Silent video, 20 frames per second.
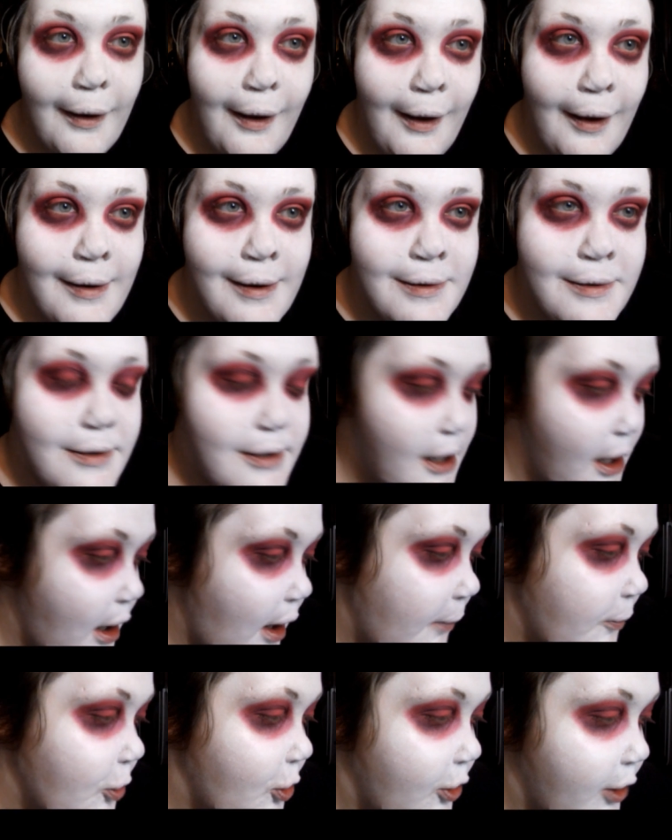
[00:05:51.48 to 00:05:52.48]
And
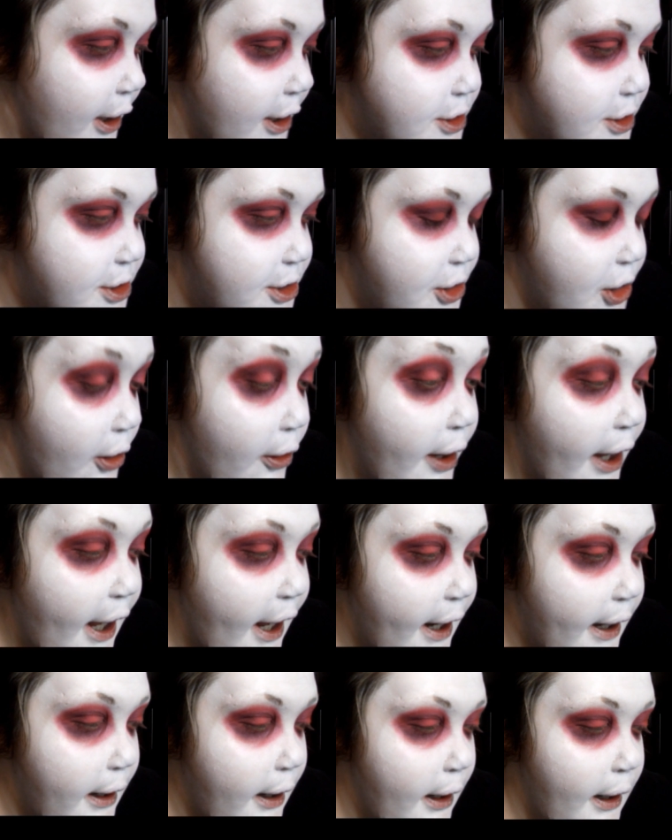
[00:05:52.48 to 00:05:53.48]
I'm going to go
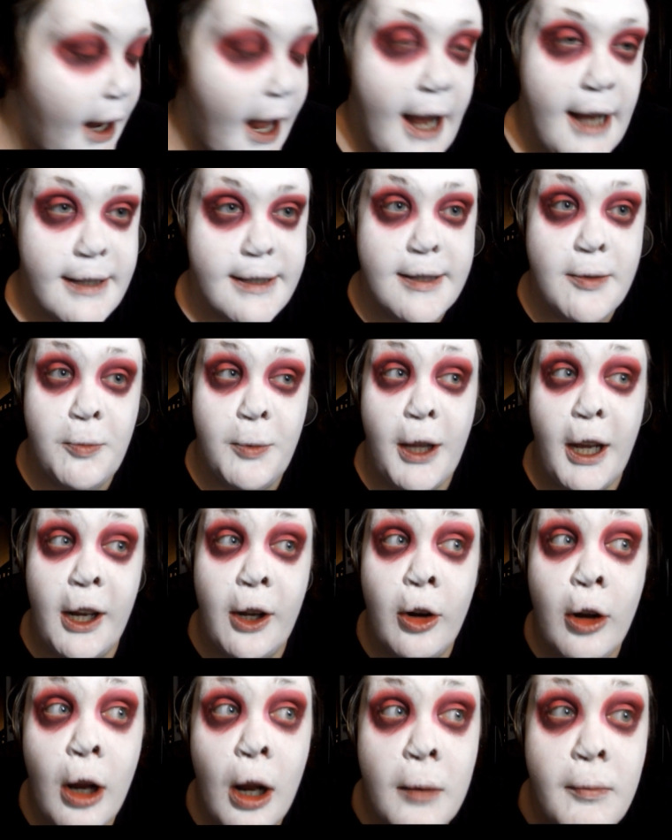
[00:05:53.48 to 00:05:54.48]
ahead and add some
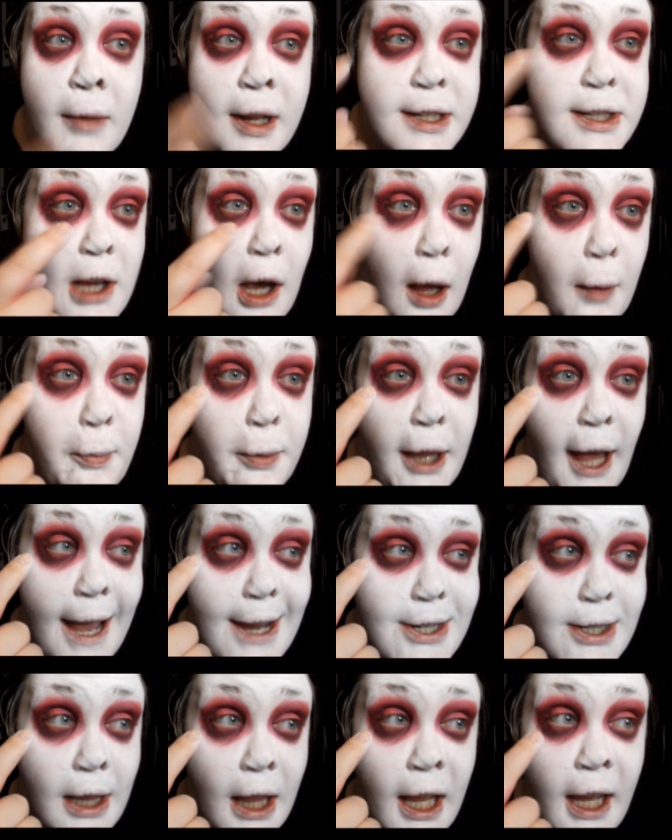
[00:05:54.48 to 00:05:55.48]
liner on my top
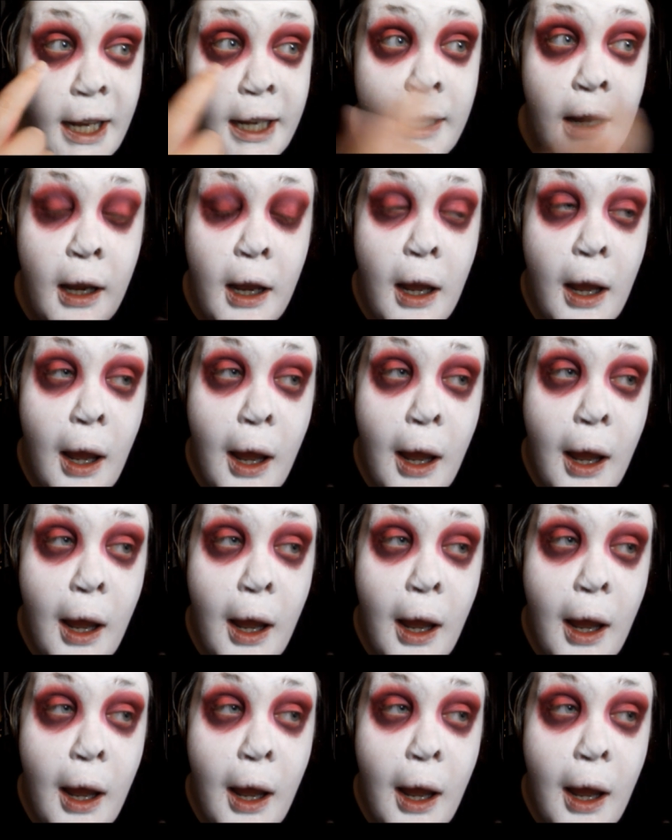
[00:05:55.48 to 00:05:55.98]
lash line